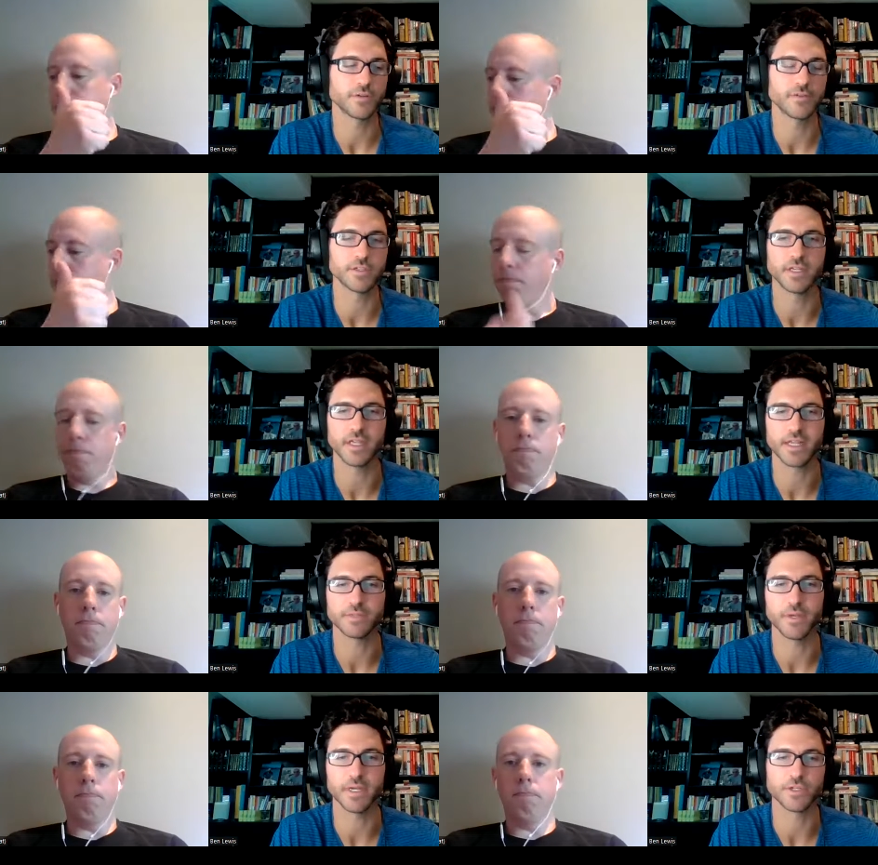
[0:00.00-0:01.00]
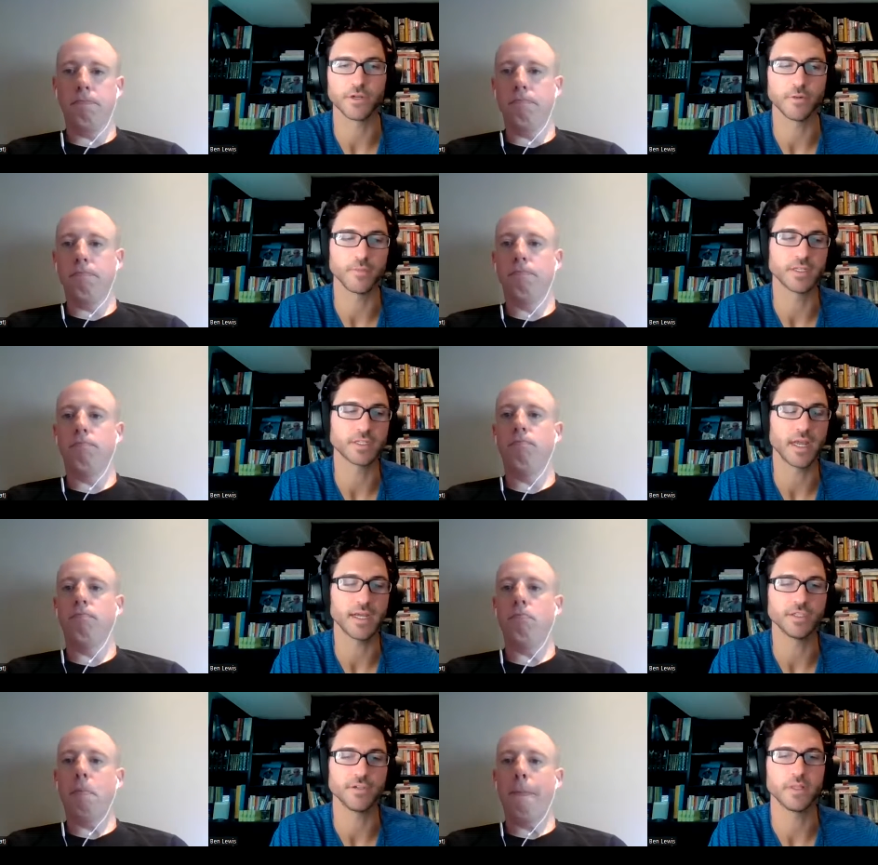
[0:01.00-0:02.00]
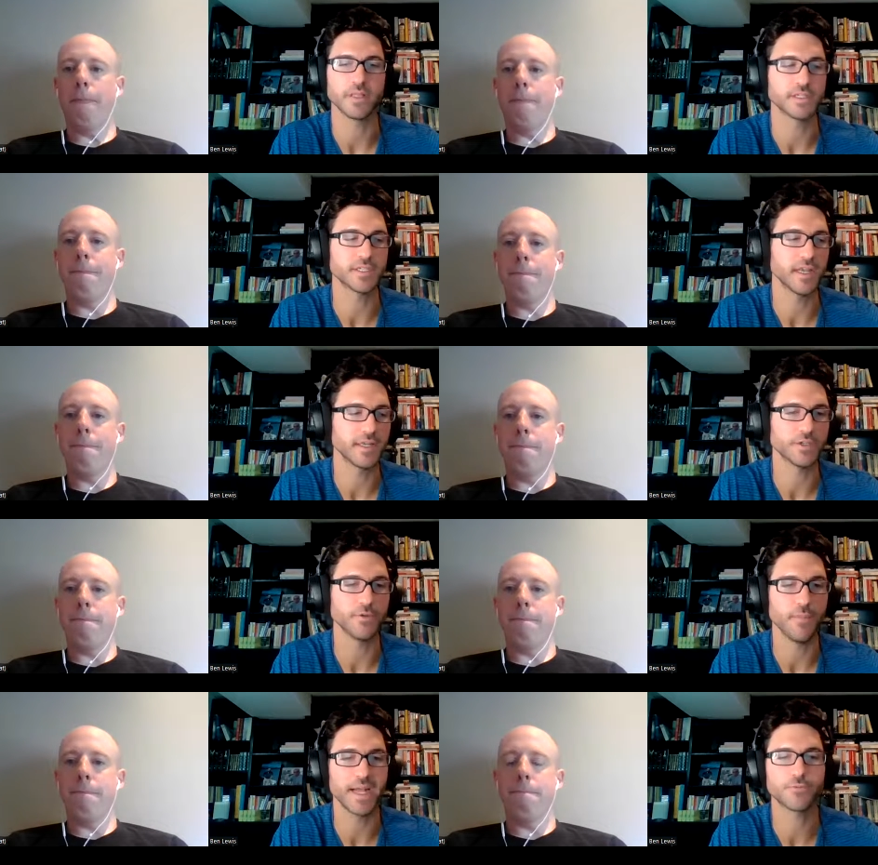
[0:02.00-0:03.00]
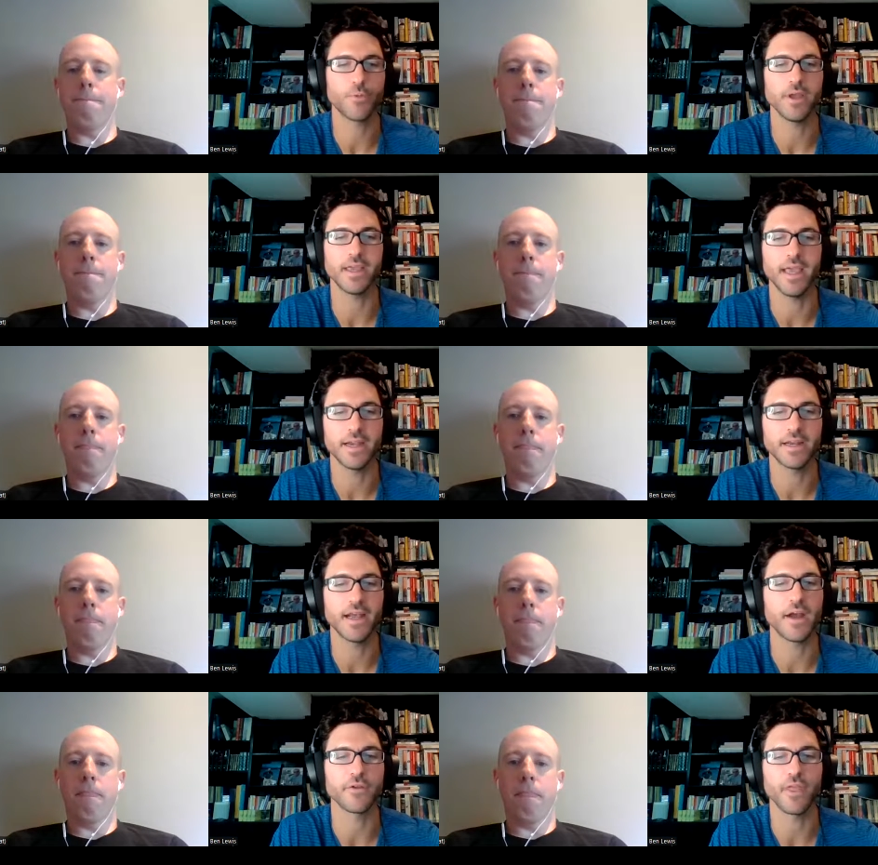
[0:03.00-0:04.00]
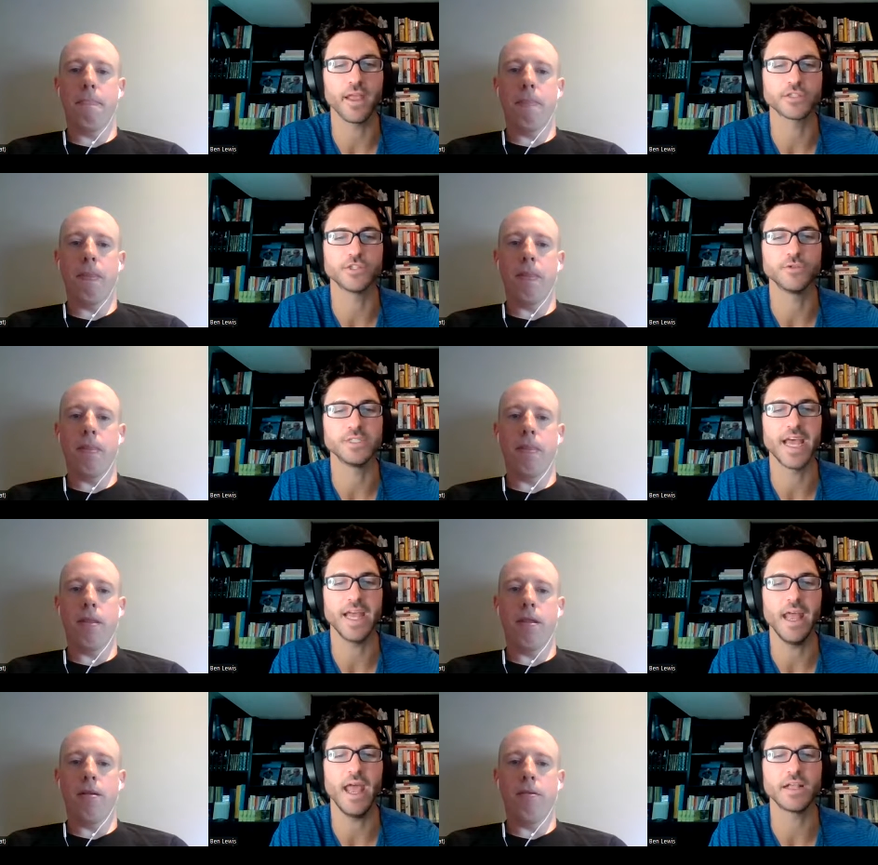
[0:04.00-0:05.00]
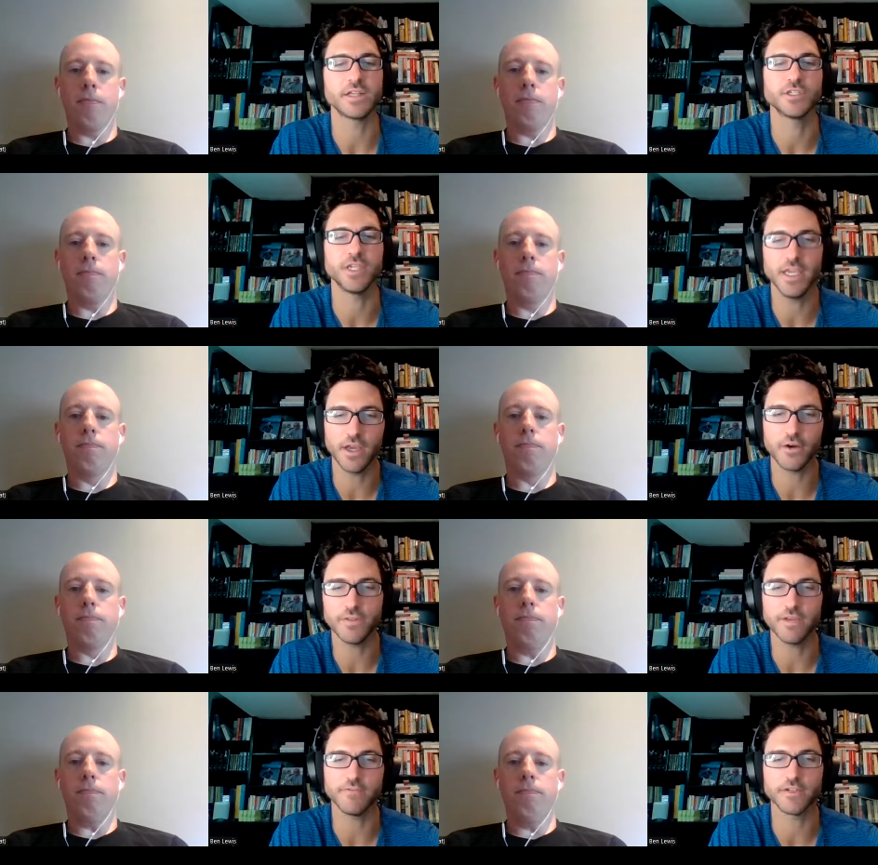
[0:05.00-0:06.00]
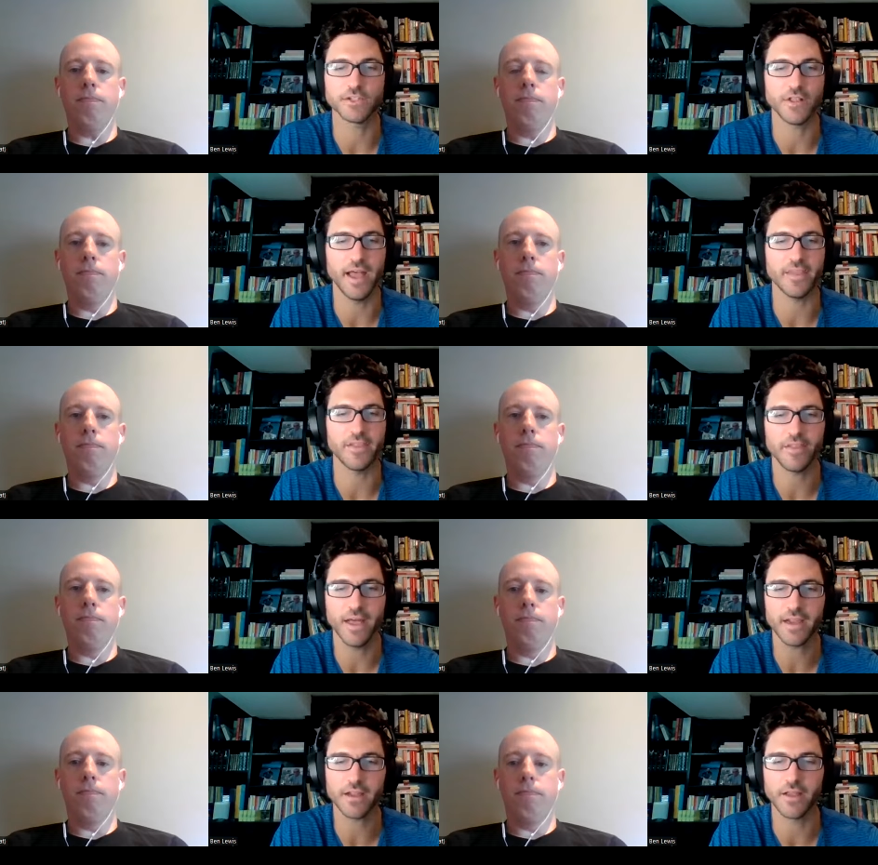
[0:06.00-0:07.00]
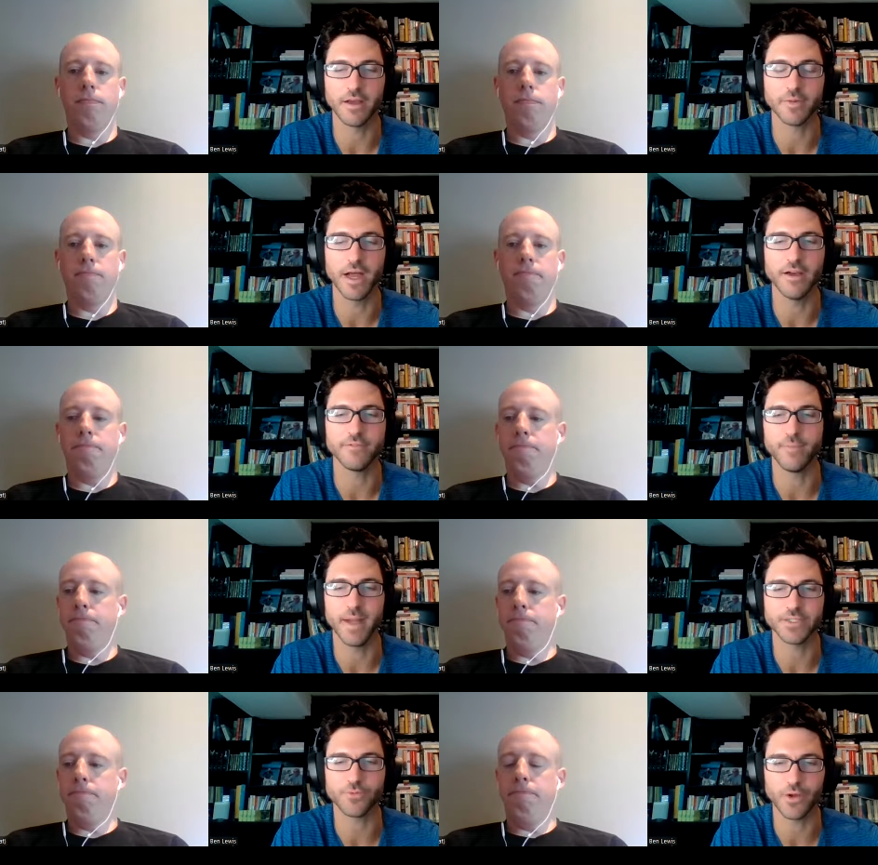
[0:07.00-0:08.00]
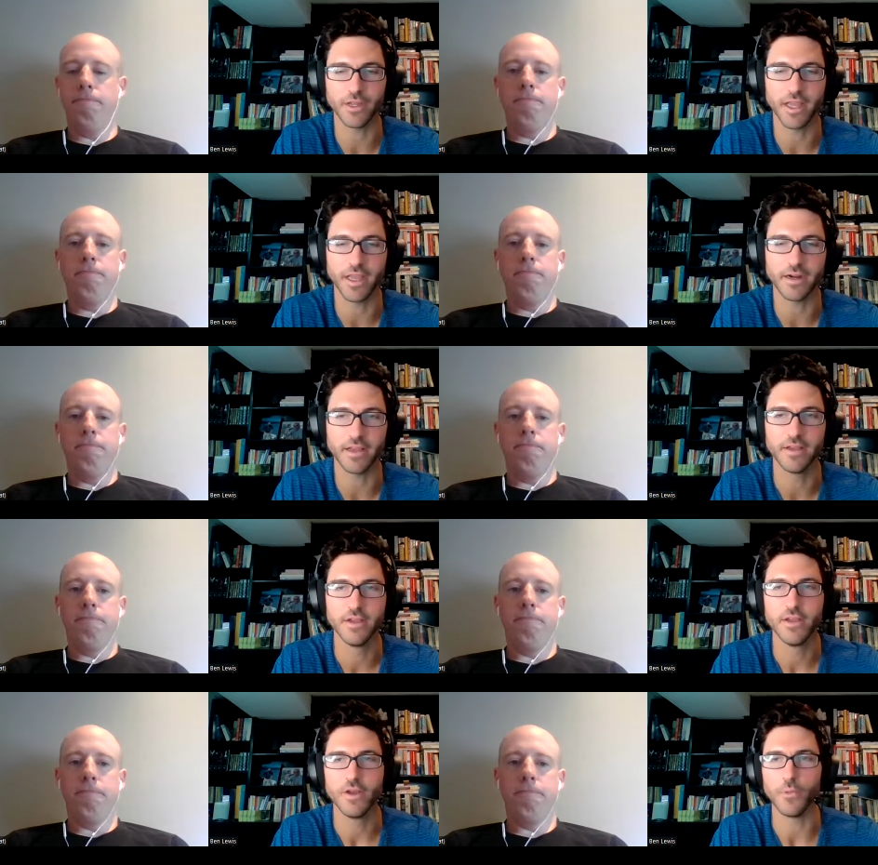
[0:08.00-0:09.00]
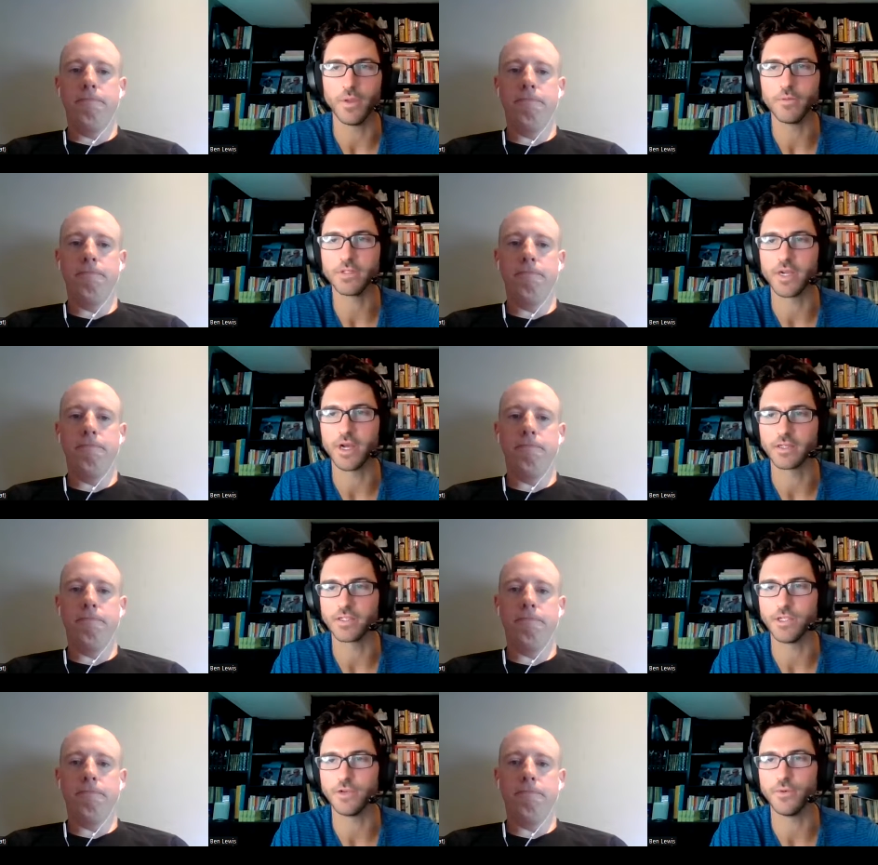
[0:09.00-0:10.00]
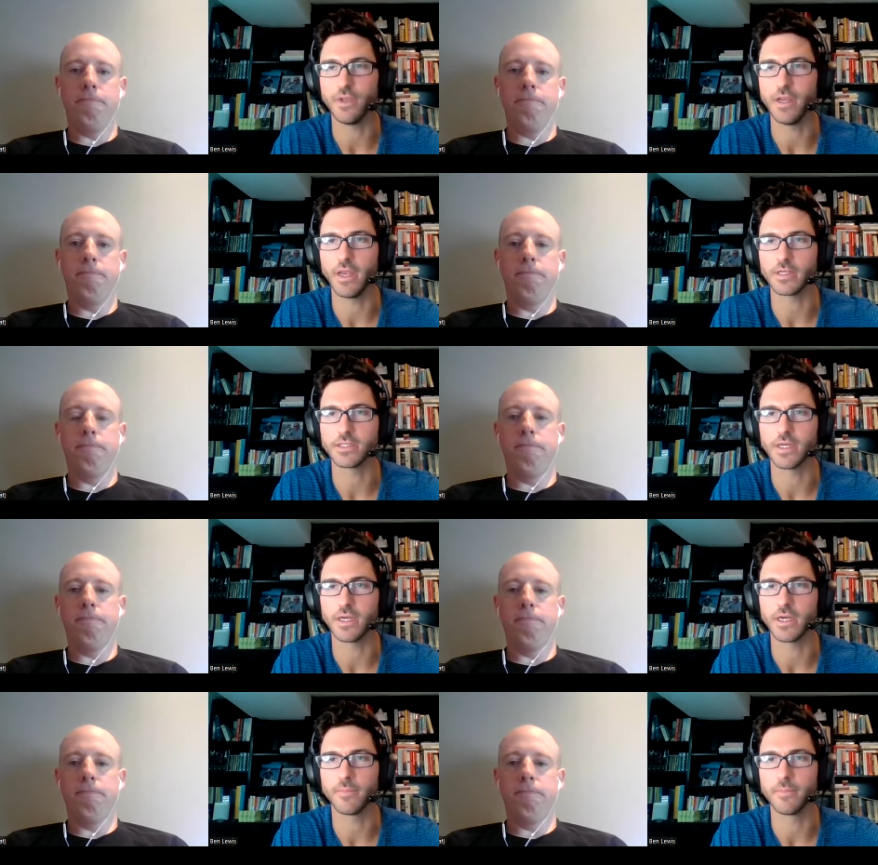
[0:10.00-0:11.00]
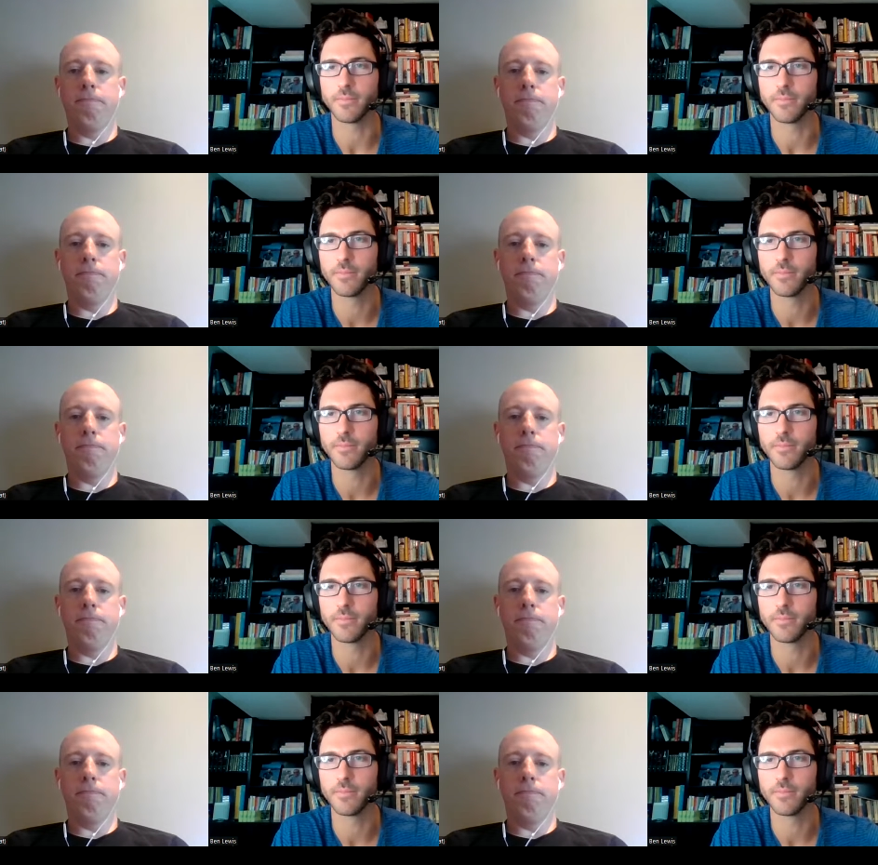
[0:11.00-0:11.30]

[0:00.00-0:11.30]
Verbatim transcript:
Speaker 1: surface and next big tournaments. Guys, you've been listening to Matchpoint Canada. Our thanks to 10XTO, the official athletic club of Matchpoint Canada. We will talk to you next time.